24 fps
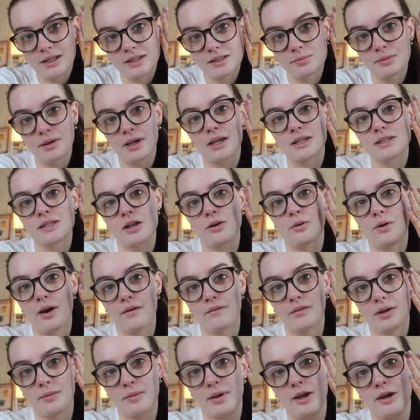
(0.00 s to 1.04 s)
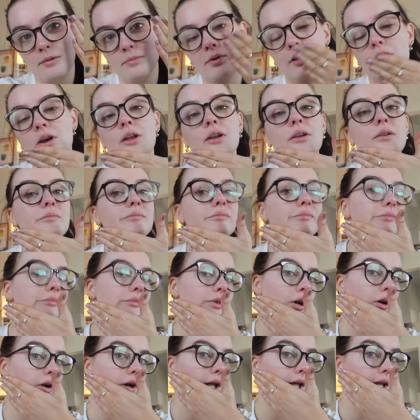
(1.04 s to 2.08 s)
it's because I don't have any makeup on
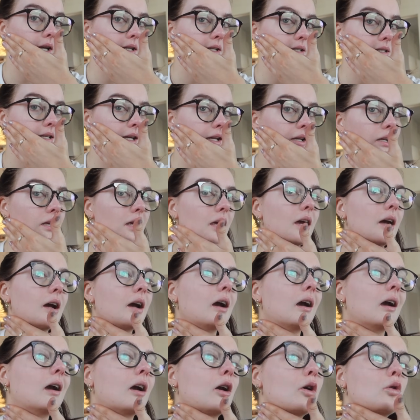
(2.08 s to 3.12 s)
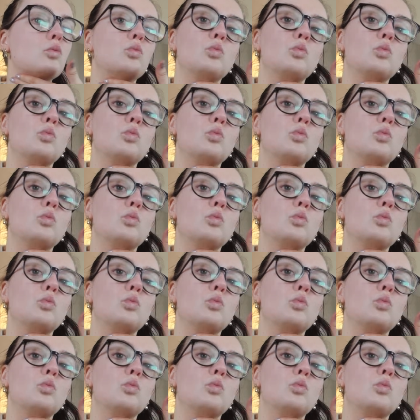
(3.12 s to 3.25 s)
or any skincare.